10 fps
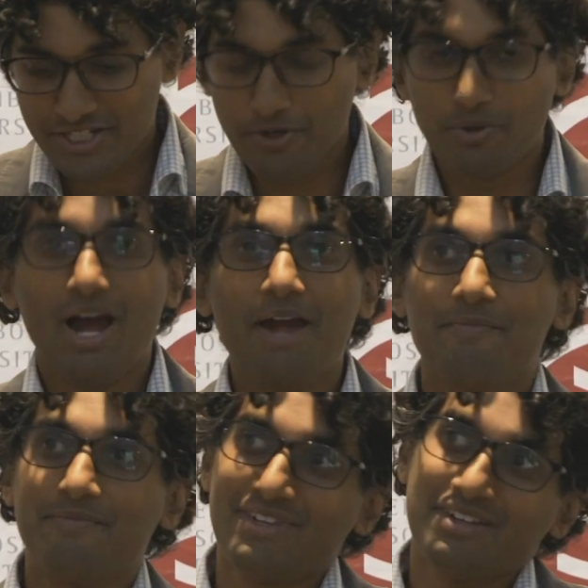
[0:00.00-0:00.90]
so
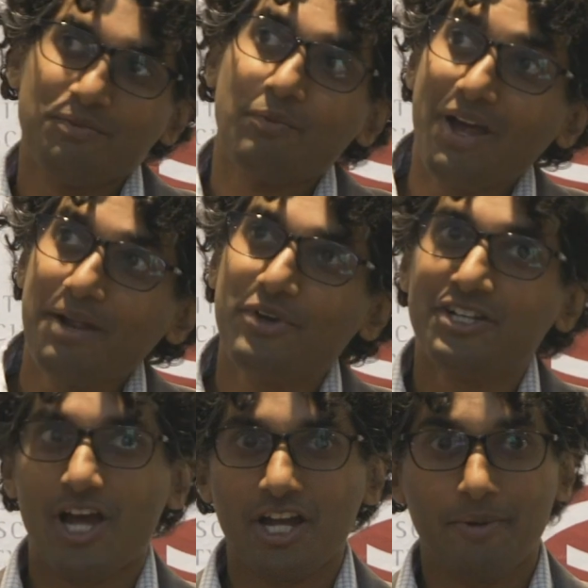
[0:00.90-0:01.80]
what I'm
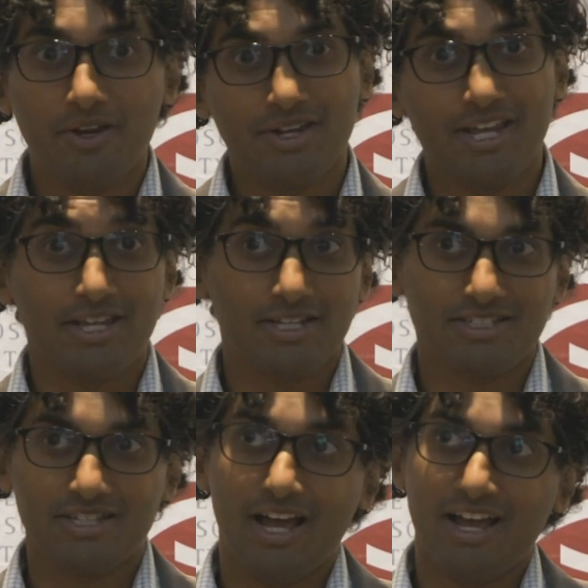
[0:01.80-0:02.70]
going to talk about
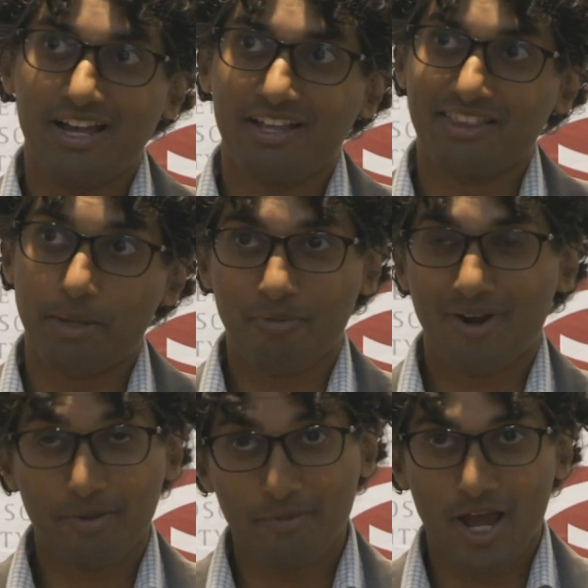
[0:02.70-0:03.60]
is labor
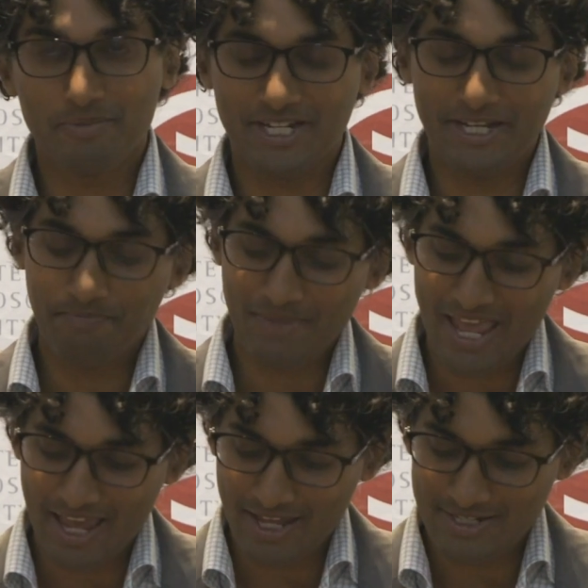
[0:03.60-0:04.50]
market monopsony,
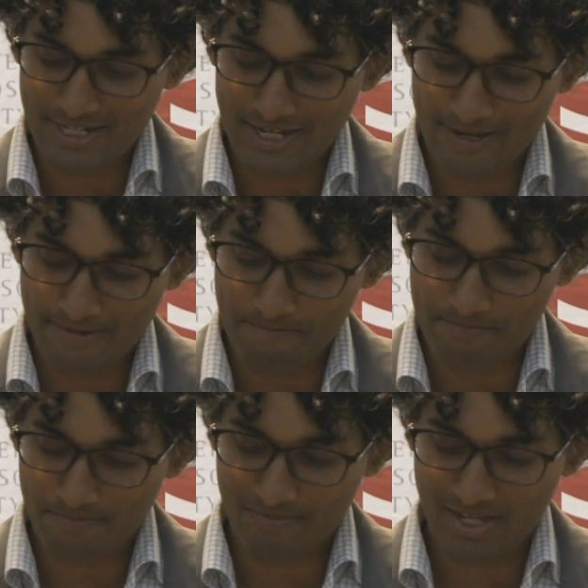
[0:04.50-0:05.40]
and
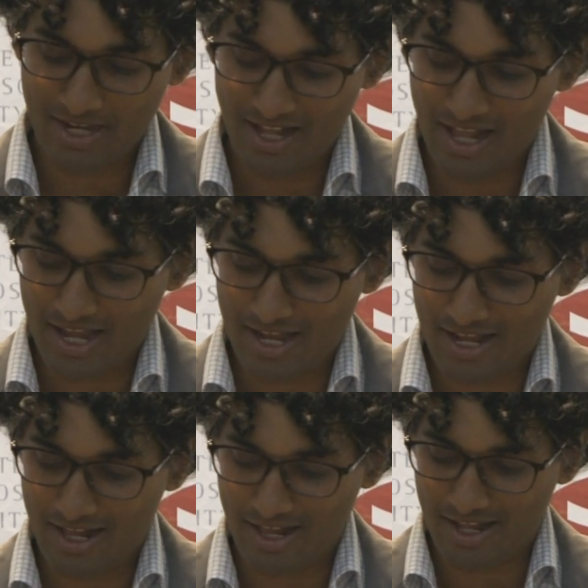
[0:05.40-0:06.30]

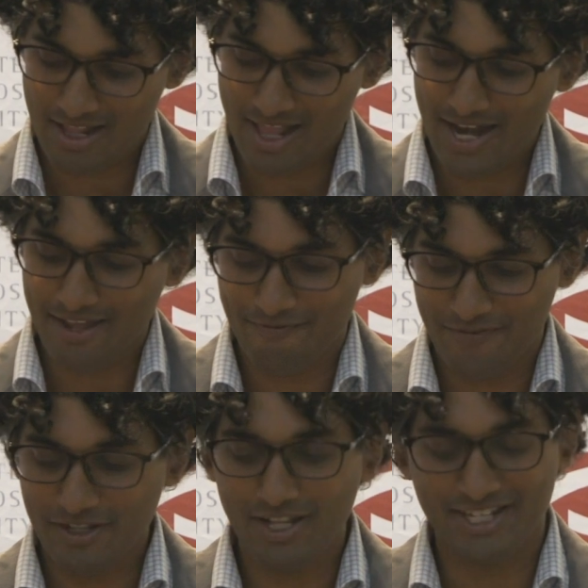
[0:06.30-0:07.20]
I
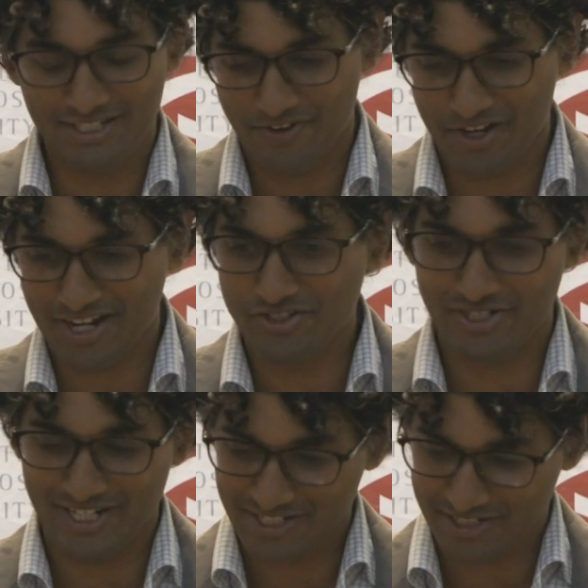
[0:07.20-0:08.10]
feel like it's very
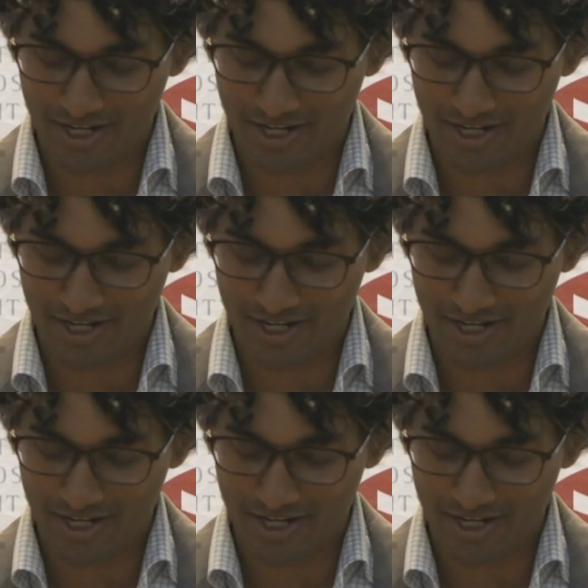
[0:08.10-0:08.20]
interesting to